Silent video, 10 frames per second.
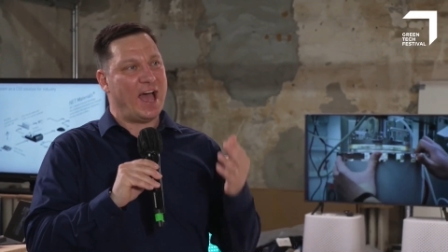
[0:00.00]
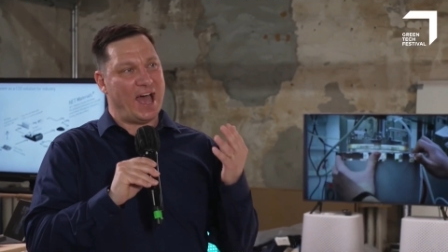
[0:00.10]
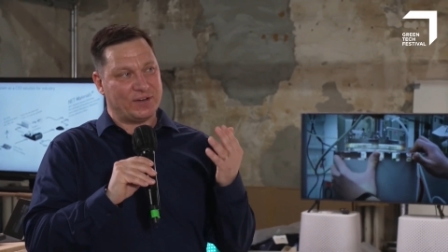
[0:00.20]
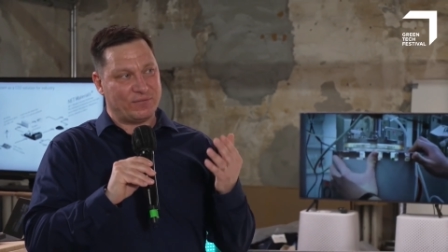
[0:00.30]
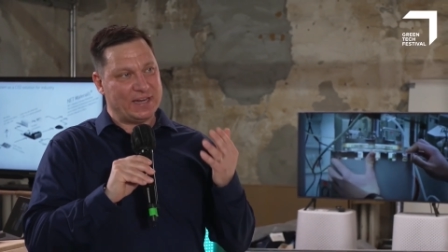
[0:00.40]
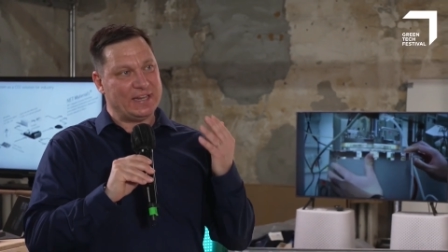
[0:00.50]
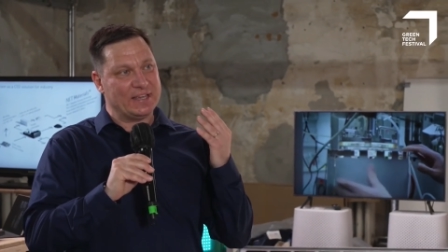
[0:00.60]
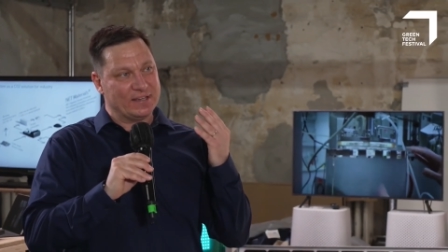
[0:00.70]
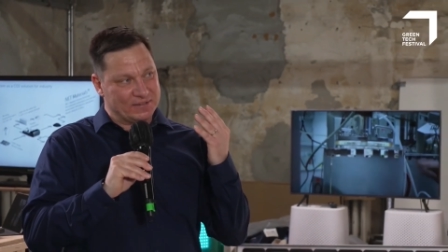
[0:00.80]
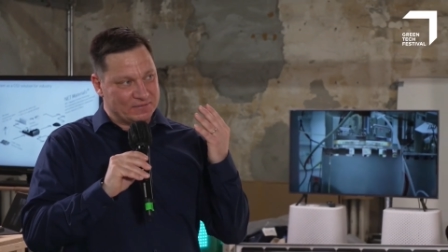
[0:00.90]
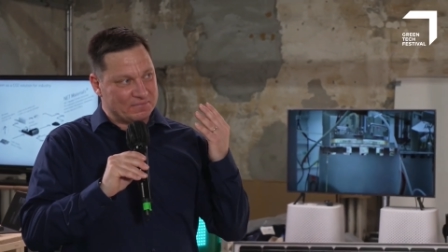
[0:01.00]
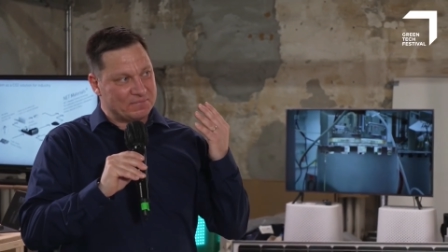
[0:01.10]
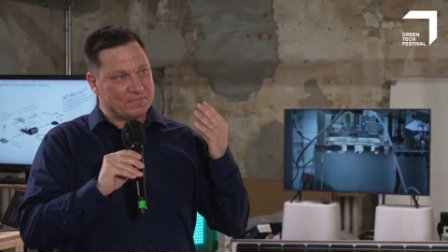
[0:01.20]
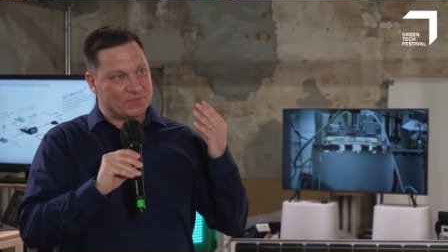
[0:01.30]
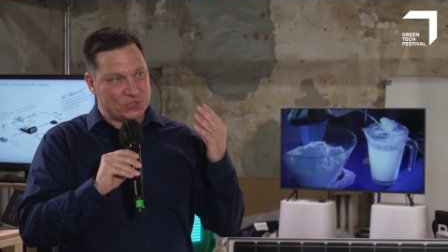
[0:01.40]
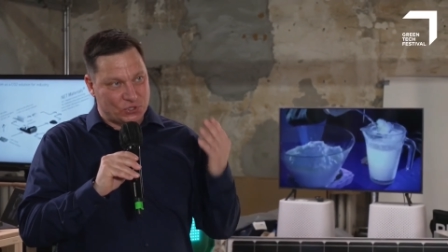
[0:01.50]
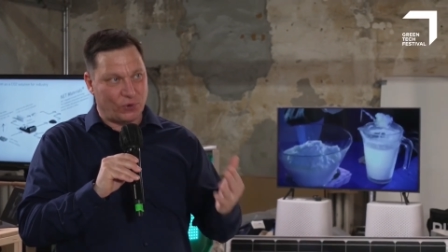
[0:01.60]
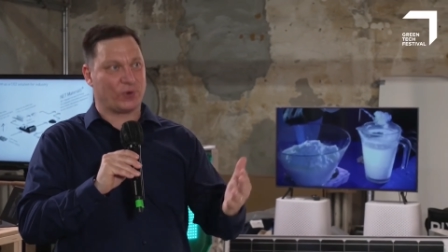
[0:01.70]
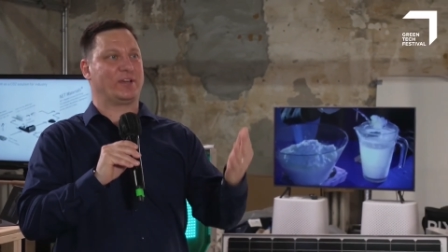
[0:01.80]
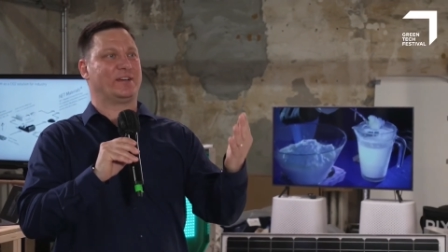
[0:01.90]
and really talk,